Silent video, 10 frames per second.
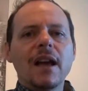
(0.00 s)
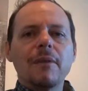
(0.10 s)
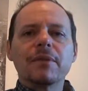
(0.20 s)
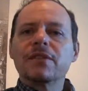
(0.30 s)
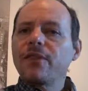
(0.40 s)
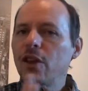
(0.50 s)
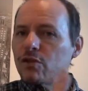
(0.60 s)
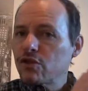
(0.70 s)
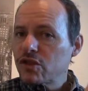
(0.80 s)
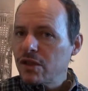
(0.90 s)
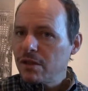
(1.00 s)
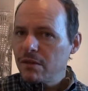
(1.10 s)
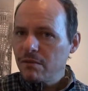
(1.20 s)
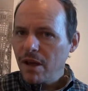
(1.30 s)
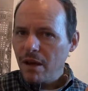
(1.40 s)
But his father's
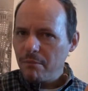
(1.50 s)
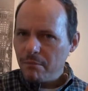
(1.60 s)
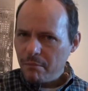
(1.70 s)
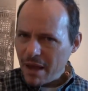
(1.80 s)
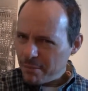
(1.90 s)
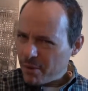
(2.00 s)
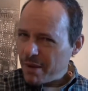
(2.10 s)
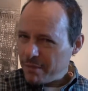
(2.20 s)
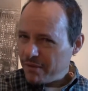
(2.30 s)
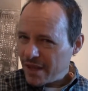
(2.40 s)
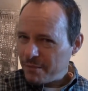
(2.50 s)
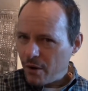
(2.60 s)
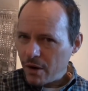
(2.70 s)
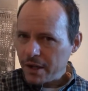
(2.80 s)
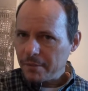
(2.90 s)
a member maybe of that
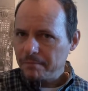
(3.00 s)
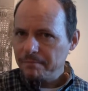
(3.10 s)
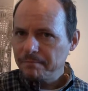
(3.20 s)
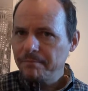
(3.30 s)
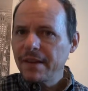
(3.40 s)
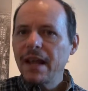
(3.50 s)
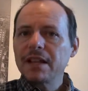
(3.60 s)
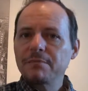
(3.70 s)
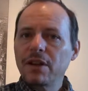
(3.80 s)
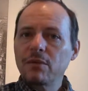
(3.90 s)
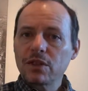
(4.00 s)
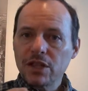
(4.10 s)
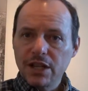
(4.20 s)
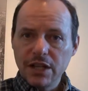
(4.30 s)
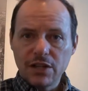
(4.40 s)
party. His mother was a
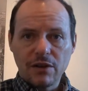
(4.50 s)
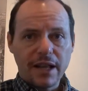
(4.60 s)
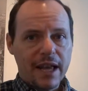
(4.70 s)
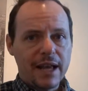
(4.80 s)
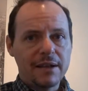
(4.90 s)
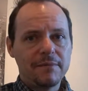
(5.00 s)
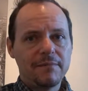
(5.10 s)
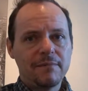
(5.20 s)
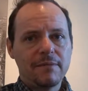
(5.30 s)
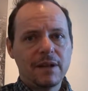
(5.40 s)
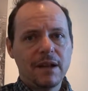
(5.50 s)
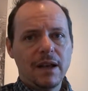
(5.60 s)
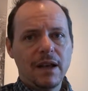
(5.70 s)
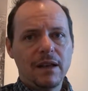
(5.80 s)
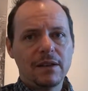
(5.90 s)
teacher, and again,
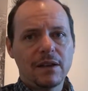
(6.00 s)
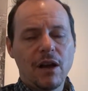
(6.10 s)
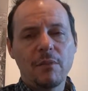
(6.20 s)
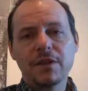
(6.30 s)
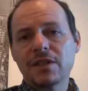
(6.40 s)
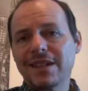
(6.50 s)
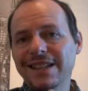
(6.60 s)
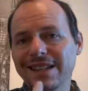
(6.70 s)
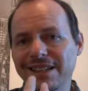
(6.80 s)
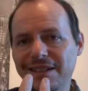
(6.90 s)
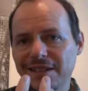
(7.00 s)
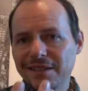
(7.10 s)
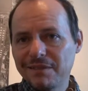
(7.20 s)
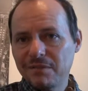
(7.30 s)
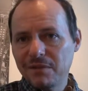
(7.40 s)
the communists weren't
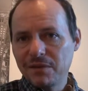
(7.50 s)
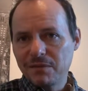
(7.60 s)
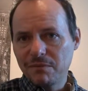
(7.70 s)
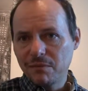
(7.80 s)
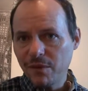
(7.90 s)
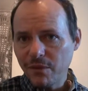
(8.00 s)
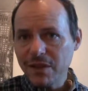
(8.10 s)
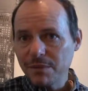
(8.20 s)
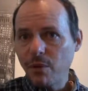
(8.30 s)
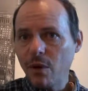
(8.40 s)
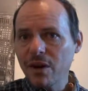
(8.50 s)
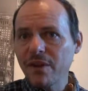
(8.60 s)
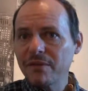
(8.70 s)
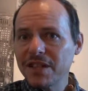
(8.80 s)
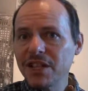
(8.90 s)
very supportive
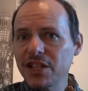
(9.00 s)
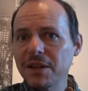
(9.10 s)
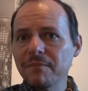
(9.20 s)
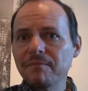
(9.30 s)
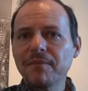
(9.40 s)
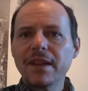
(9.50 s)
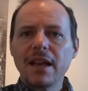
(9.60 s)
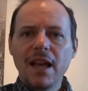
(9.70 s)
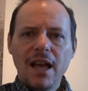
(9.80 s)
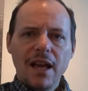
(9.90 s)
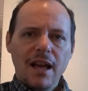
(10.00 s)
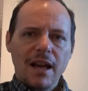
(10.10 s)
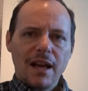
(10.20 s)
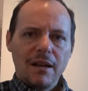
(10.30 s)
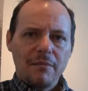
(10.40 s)
of teaching,
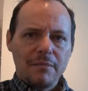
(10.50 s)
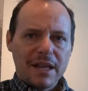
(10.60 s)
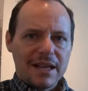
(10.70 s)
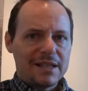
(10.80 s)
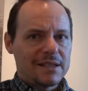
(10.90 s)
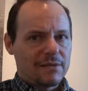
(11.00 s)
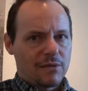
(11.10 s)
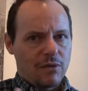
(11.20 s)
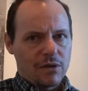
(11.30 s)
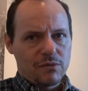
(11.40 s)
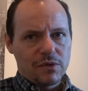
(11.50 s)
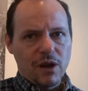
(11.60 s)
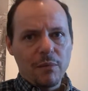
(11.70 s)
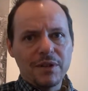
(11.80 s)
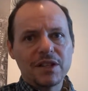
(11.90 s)
because of course with
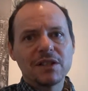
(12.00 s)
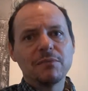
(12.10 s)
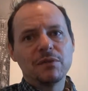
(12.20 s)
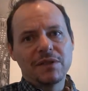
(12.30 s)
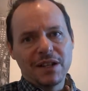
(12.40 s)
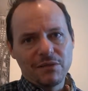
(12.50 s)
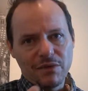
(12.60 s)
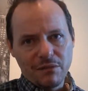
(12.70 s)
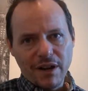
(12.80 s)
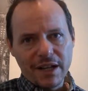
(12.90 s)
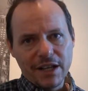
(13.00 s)
communism you tend to rewrite